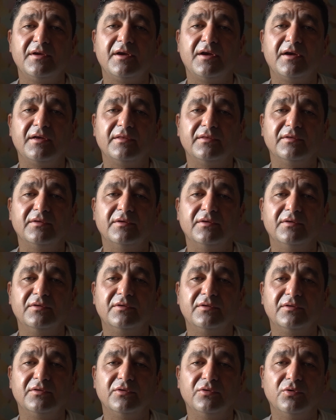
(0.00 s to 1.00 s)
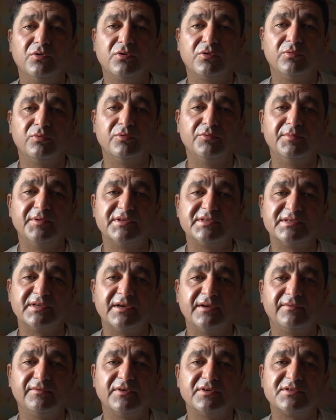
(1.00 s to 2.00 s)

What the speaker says: and the dog would be saved,